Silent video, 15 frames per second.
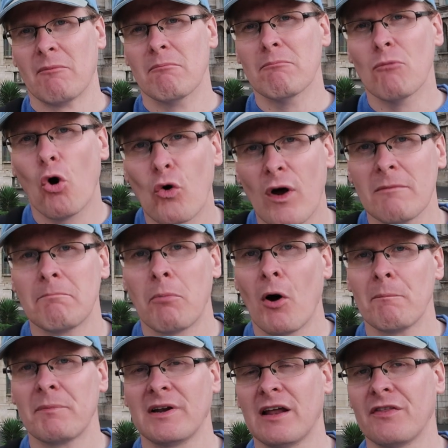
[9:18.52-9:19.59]
more
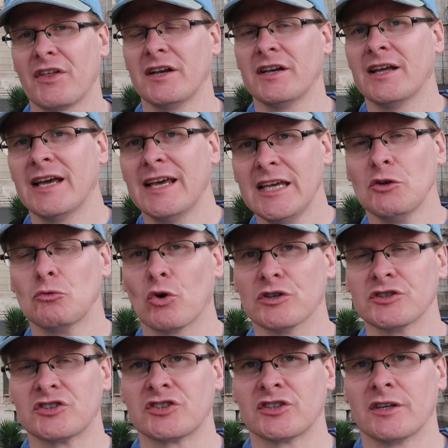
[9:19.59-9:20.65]
unpopular than he
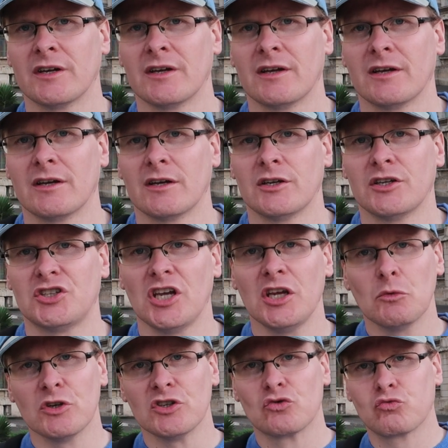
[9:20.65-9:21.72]
was,
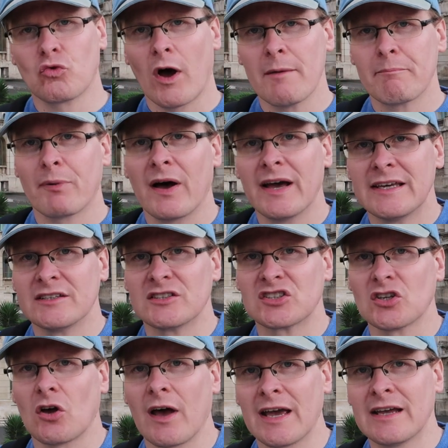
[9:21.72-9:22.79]
she was right by his
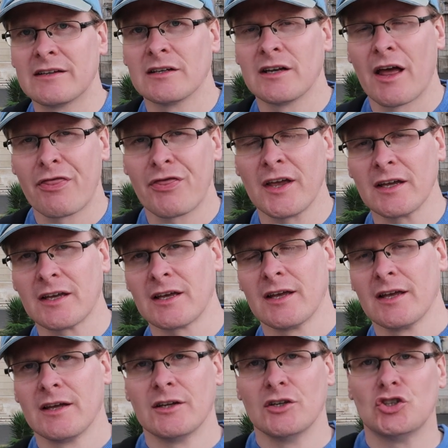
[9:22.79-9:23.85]
side, and I think
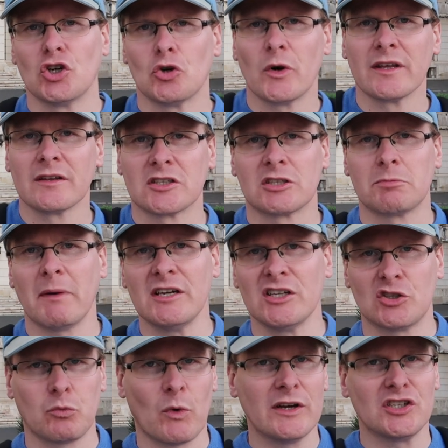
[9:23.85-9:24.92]
during the
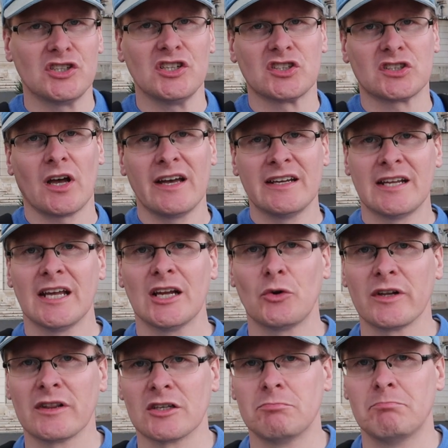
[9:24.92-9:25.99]
speech, when she started
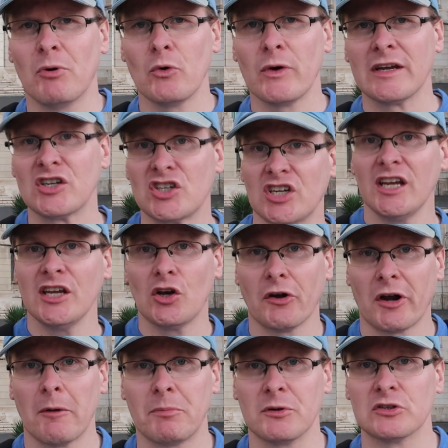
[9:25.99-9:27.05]
hearing this booing, she
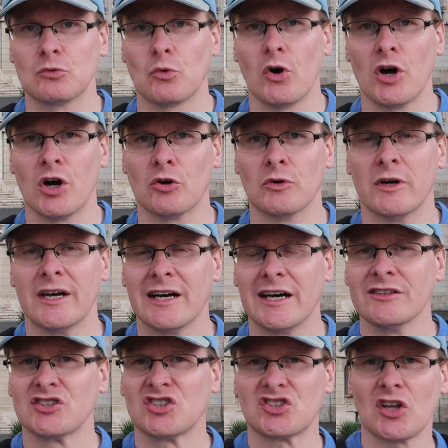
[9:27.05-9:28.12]
got up as well
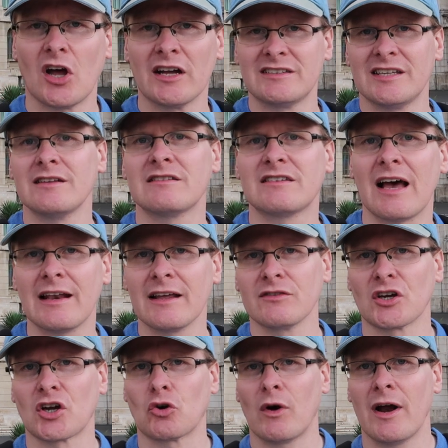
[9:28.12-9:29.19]
and started
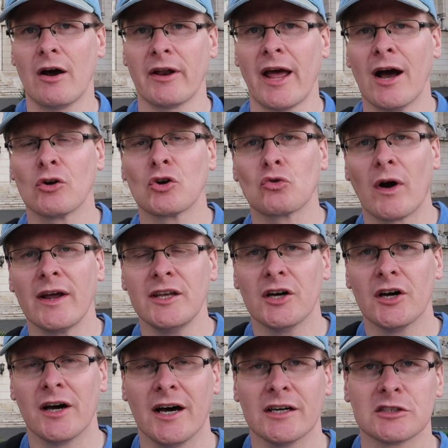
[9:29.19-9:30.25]
telling the crowd how great
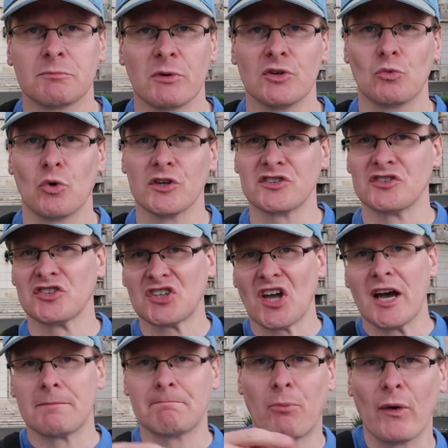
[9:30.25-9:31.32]
her husband was and
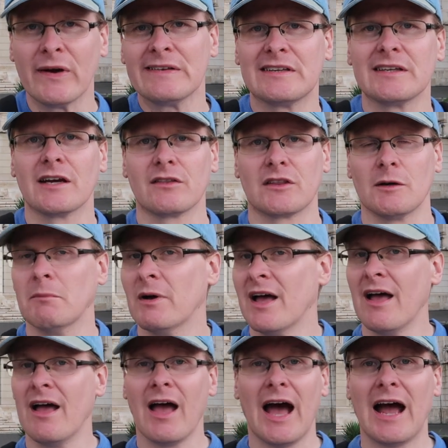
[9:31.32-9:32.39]
started pointing at them.
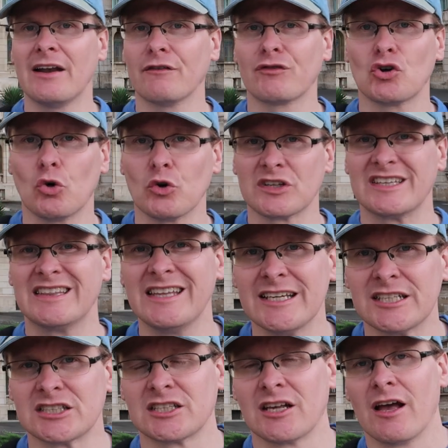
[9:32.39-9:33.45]
And of course,
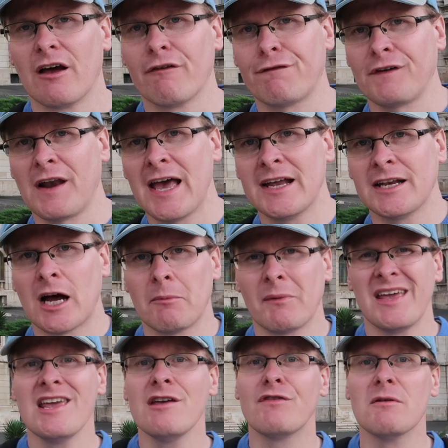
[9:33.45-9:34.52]
this flared up
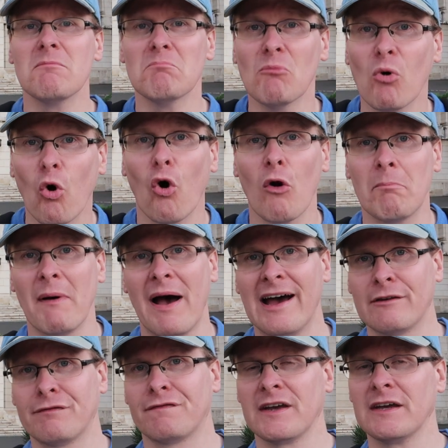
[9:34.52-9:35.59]
even more
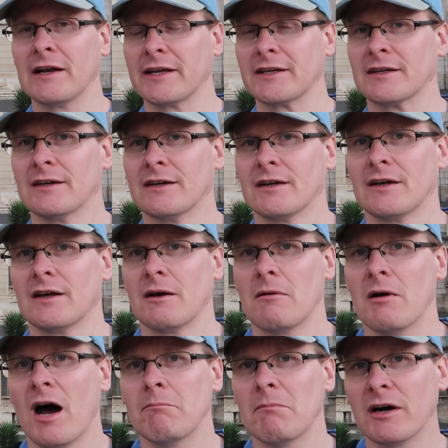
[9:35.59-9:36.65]
bad feeling
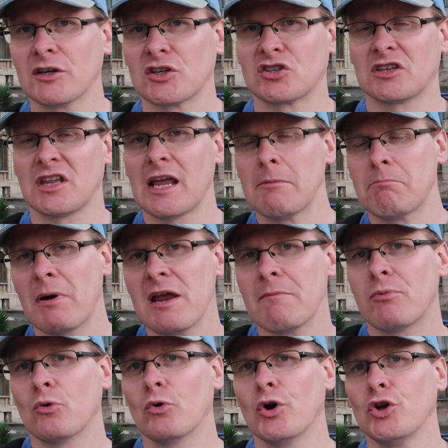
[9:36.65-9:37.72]
amongst the
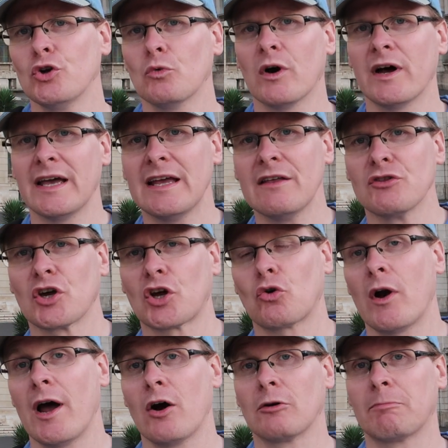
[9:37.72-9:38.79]
people who were in the
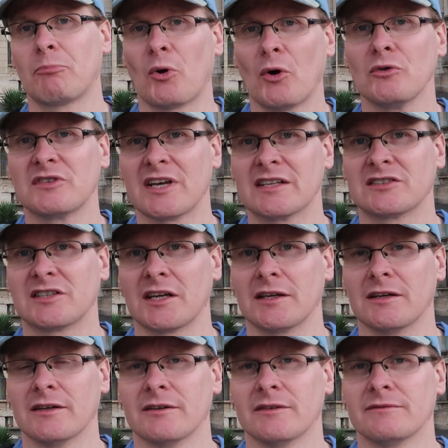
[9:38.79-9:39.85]
crowd protesting.